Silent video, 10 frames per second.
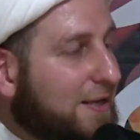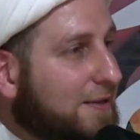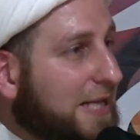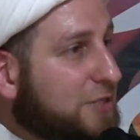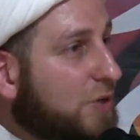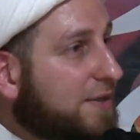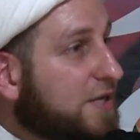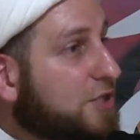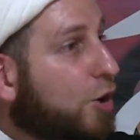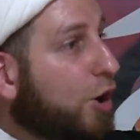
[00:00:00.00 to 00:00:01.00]
That's why there is
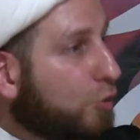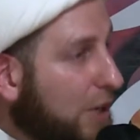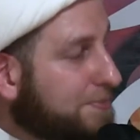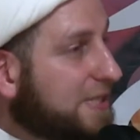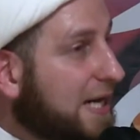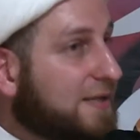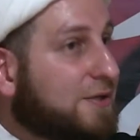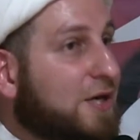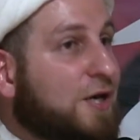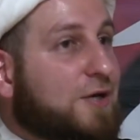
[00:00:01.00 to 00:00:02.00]
a whole website
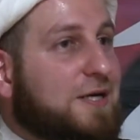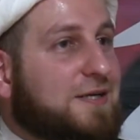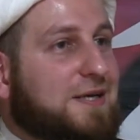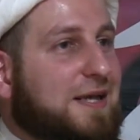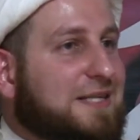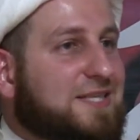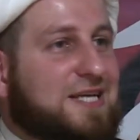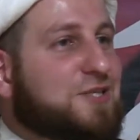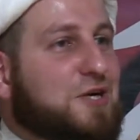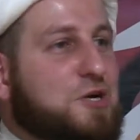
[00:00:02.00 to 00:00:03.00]
that
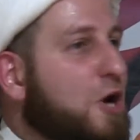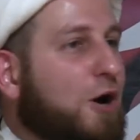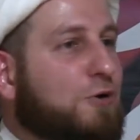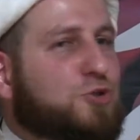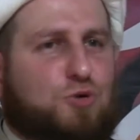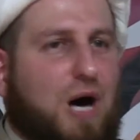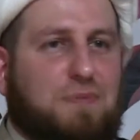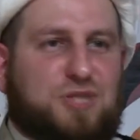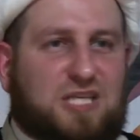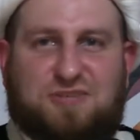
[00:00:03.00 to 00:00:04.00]
says no to
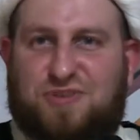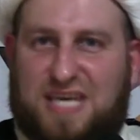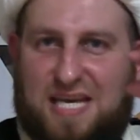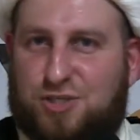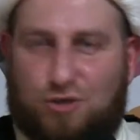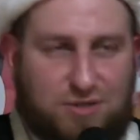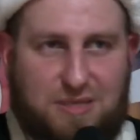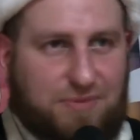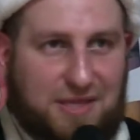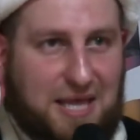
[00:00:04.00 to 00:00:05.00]
objectification or
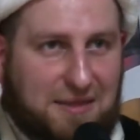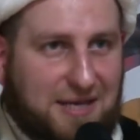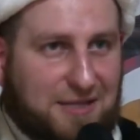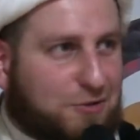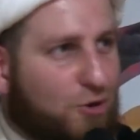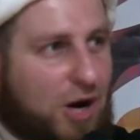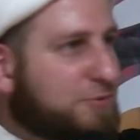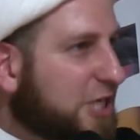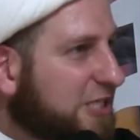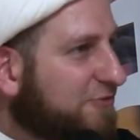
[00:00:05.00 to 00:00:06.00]
something like that. No
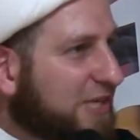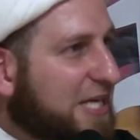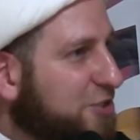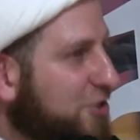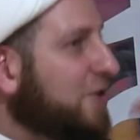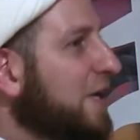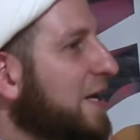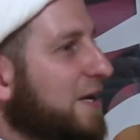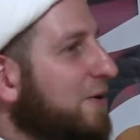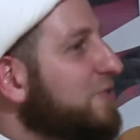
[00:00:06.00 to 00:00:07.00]
objectification.
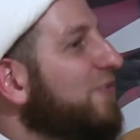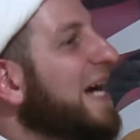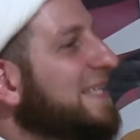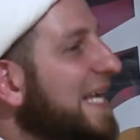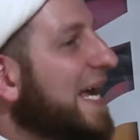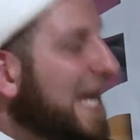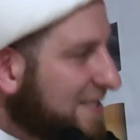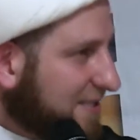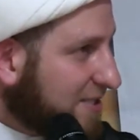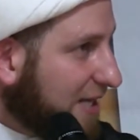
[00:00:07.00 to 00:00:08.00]
You know, it's fighting against
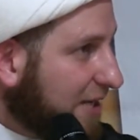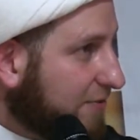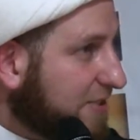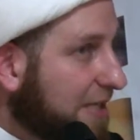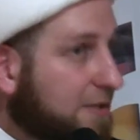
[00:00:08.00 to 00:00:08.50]
this kind of standard.